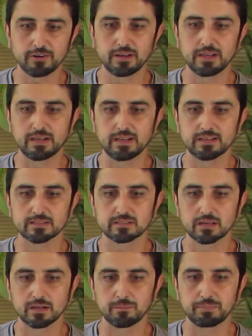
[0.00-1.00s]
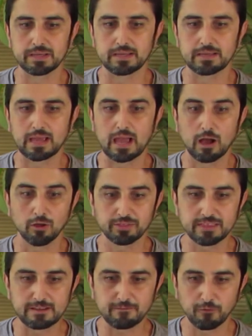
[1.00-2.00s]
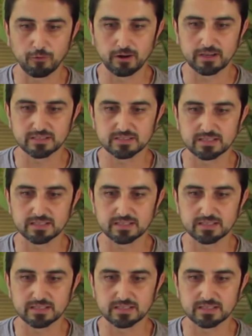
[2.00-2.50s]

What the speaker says: It is going to be healthy for us.